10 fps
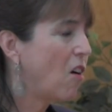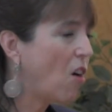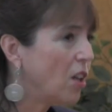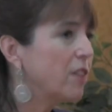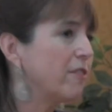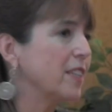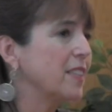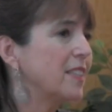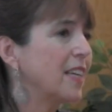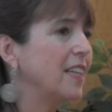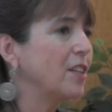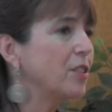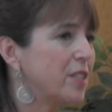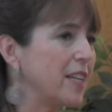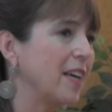all of us, in
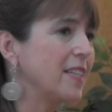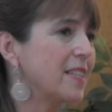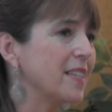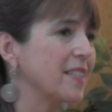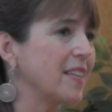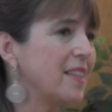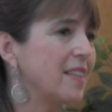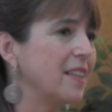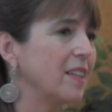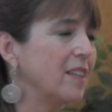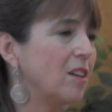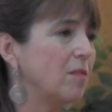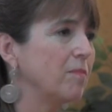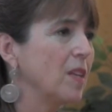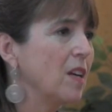understanding this, I think that
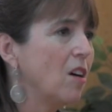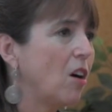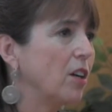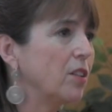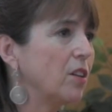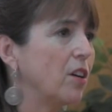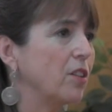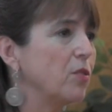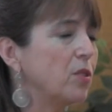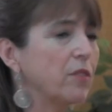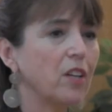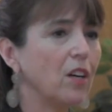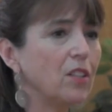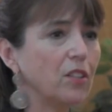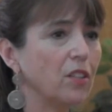um, our, our youth of
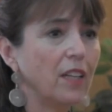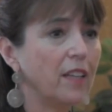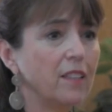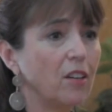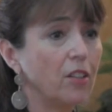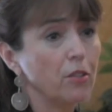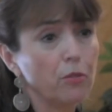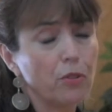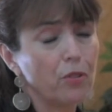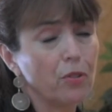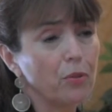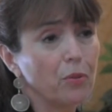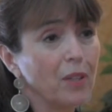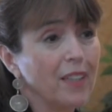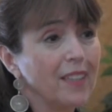color and our youth
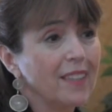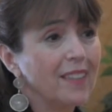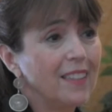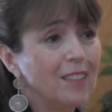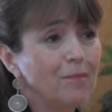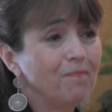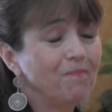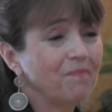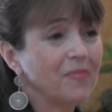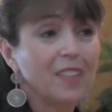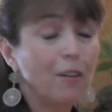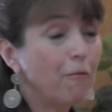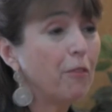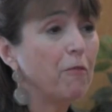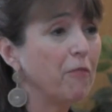who um,
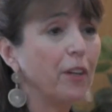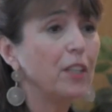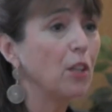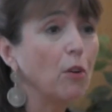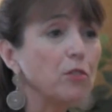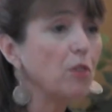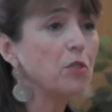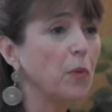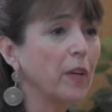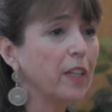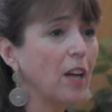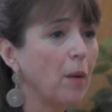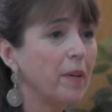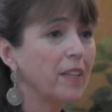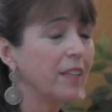come from very low
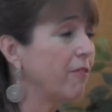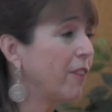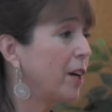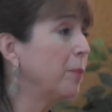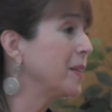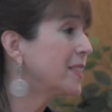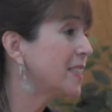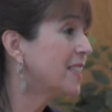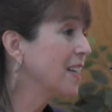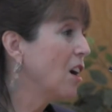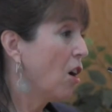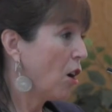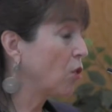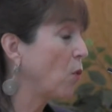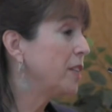socioeconomic environments
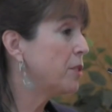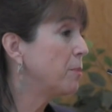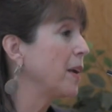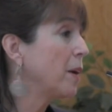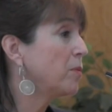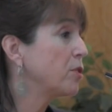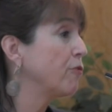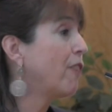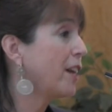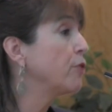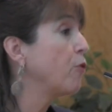are going to be able to find